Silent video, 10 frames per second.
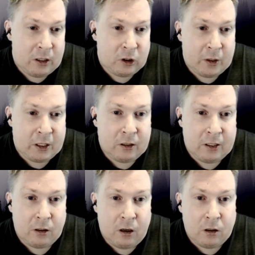and joining us
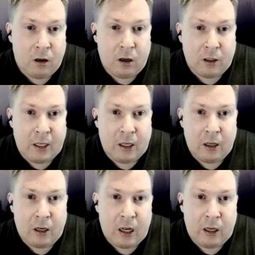here on
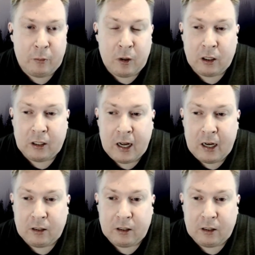Haunting Live podcast.